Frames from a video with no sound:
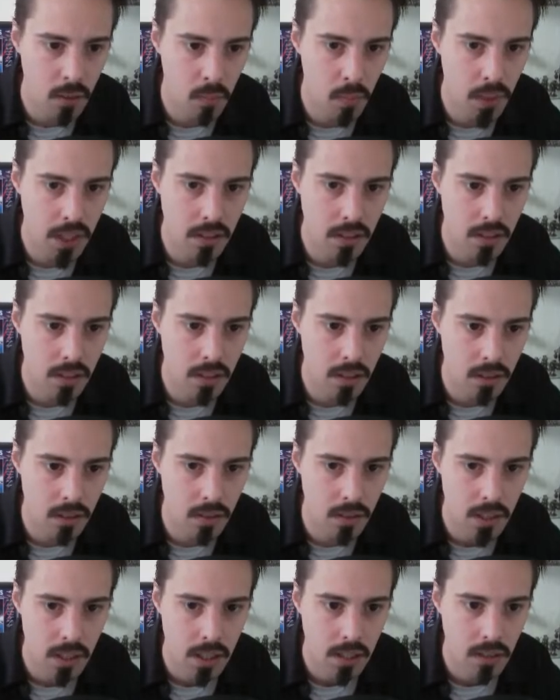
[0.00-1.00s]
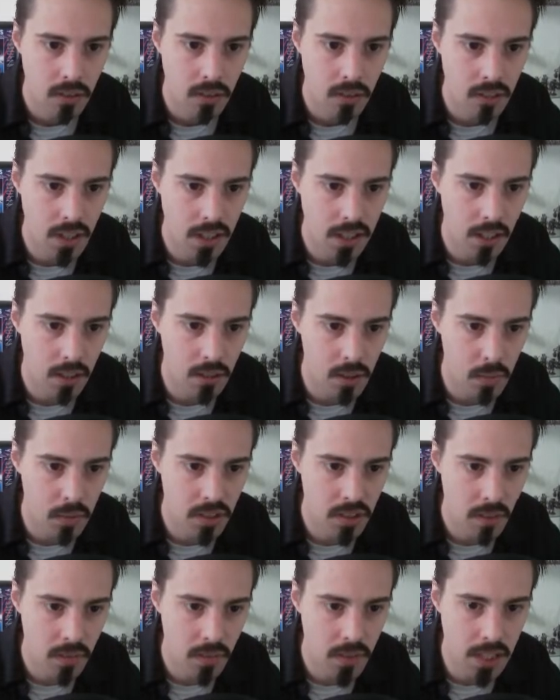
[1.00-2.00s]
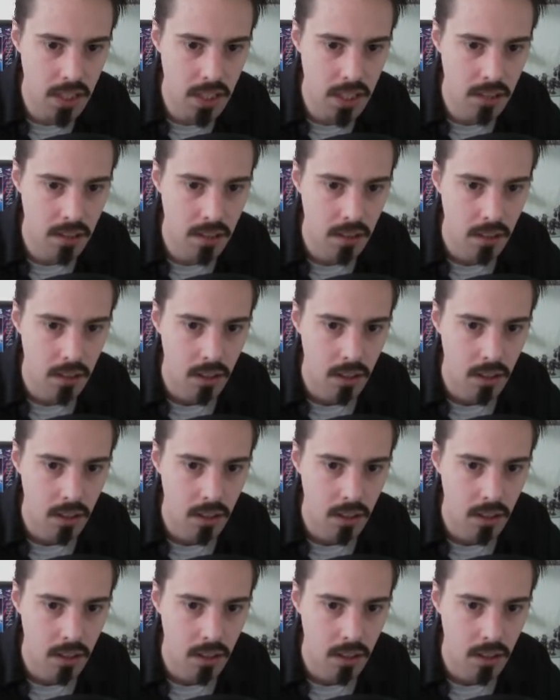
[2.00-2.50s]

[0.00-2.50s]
beaten too. So Sandy goes up to 17.